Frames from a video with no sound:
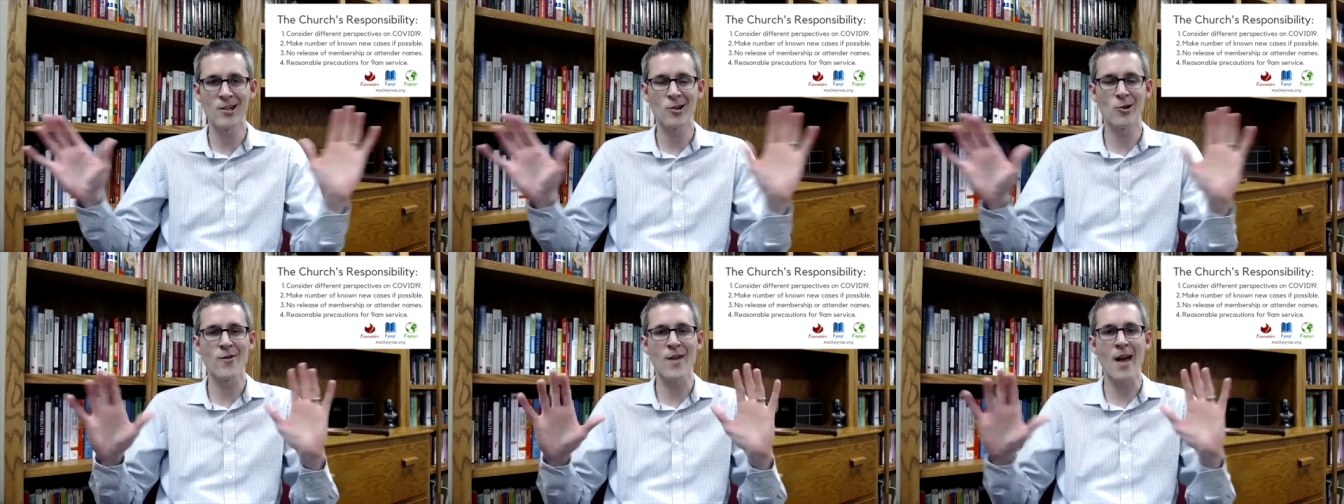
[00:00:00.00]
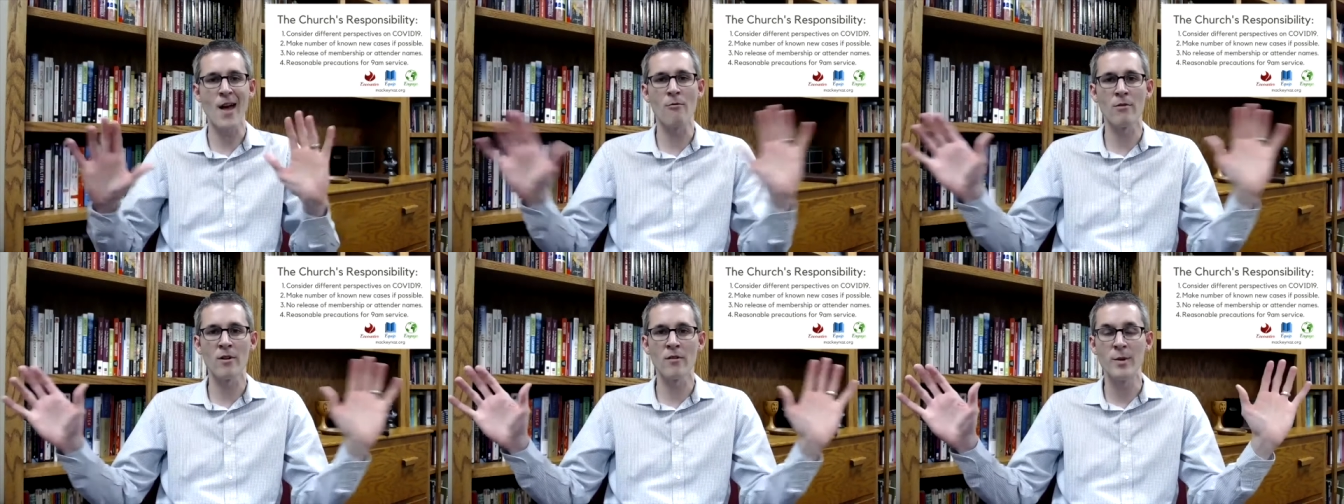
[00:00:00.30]
or
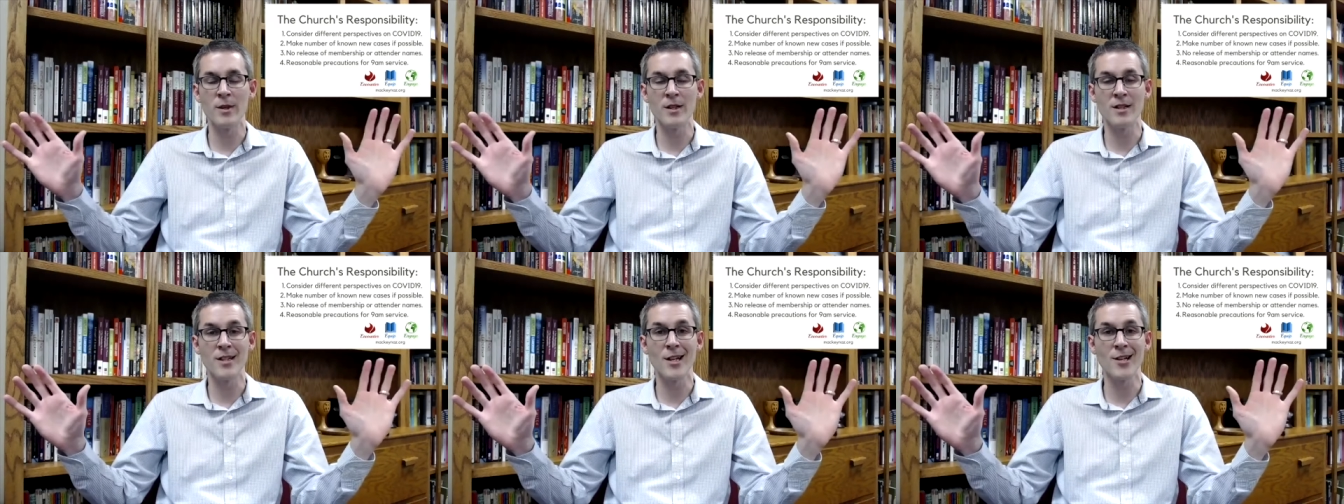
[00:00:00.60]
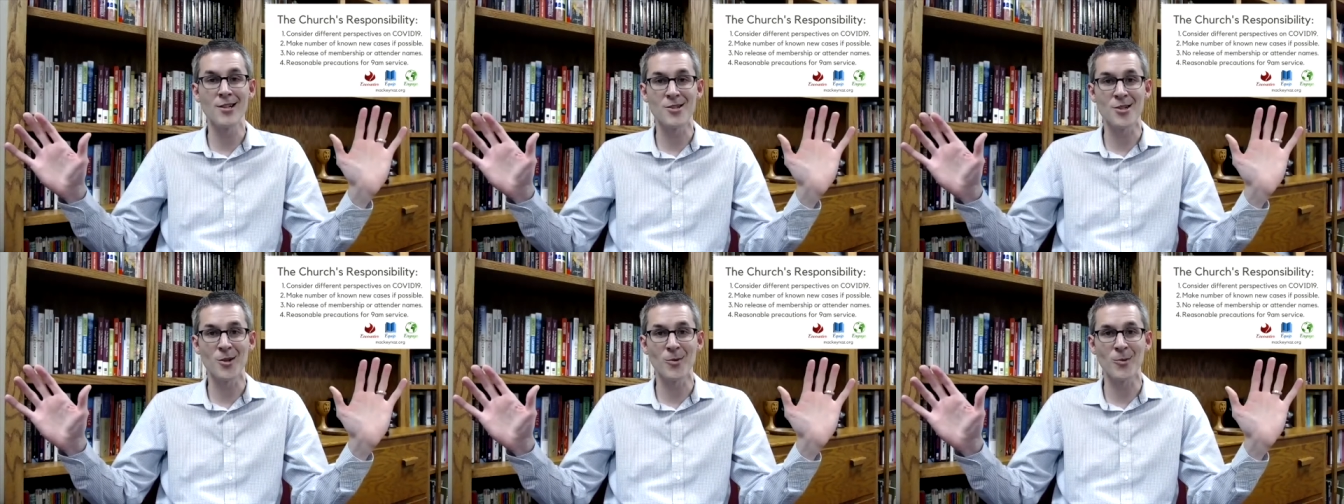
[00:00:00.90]
that would have been done
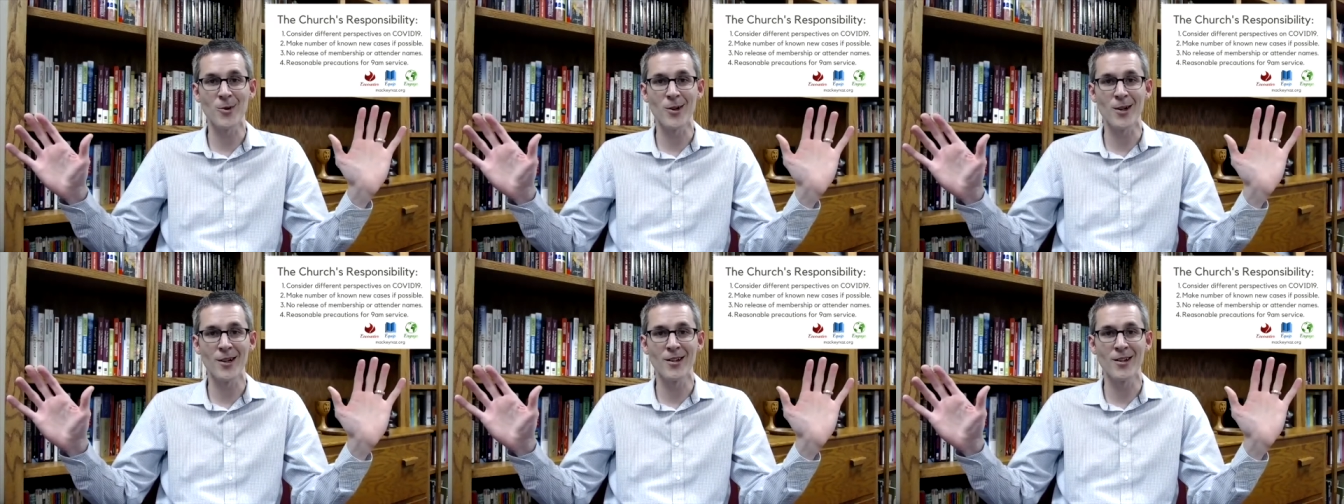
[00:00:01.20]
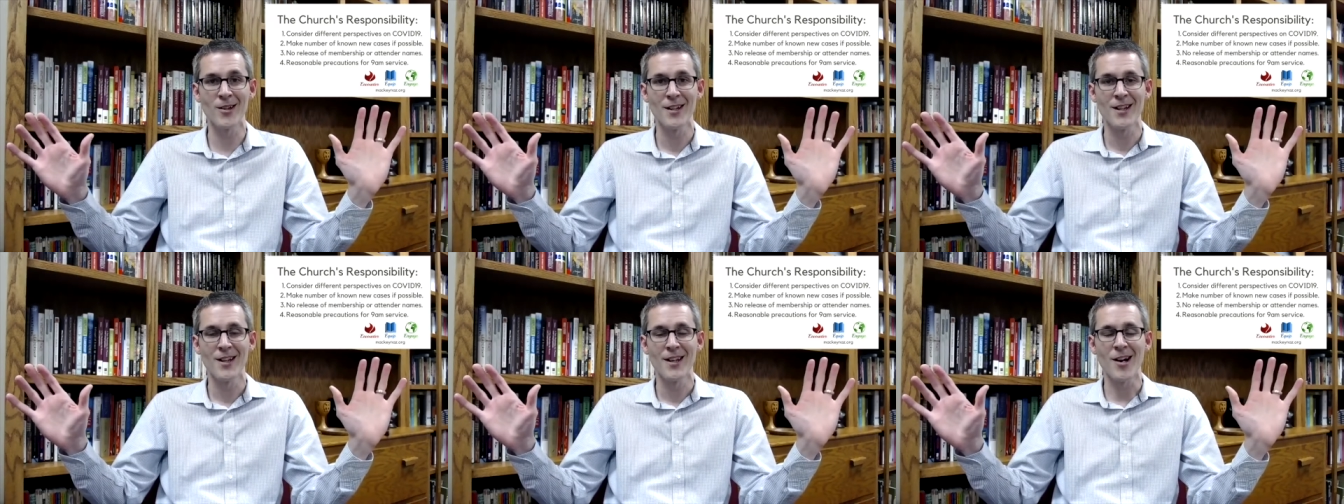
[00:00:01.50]
somewhere
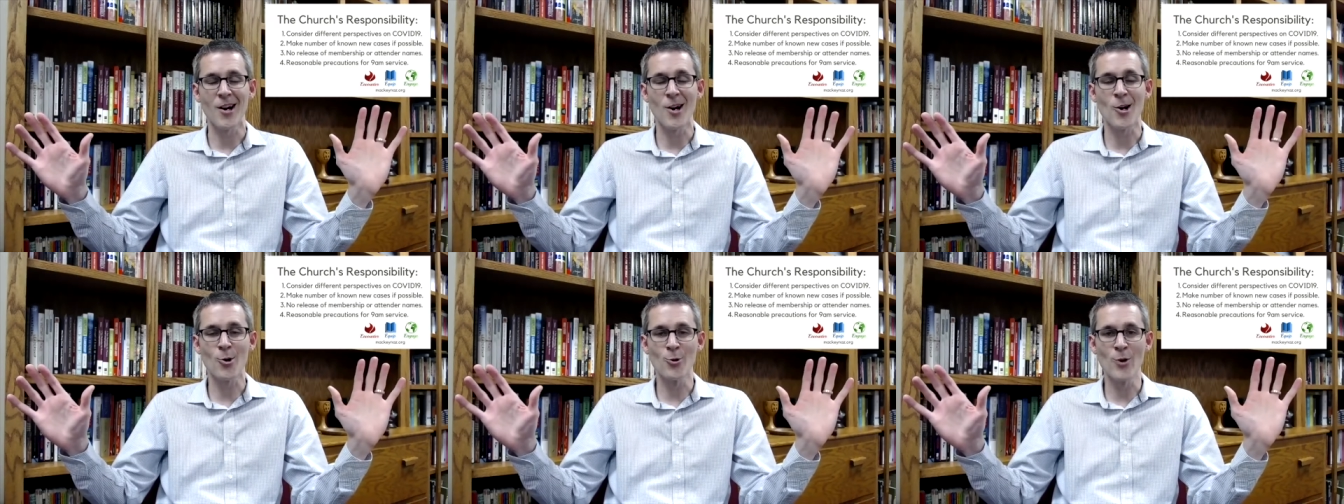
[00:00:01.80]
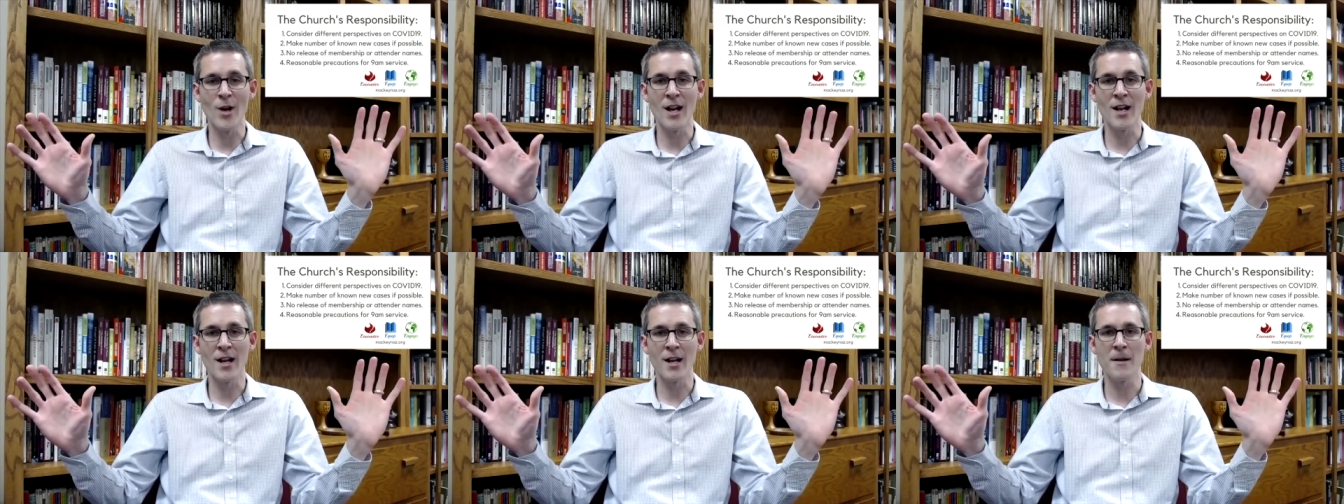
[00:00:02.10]

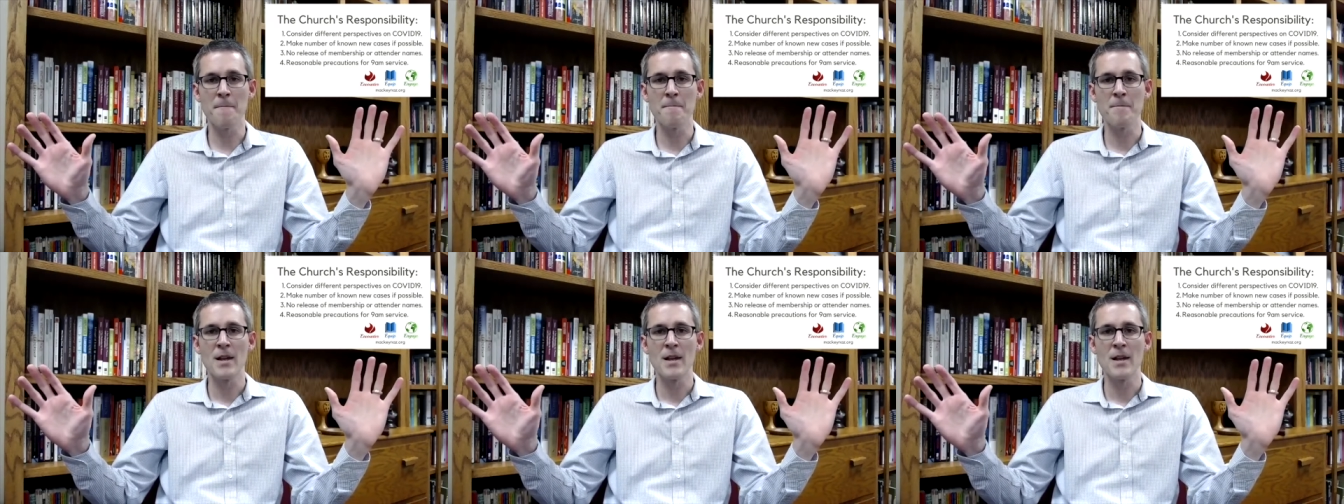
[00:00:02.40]
already.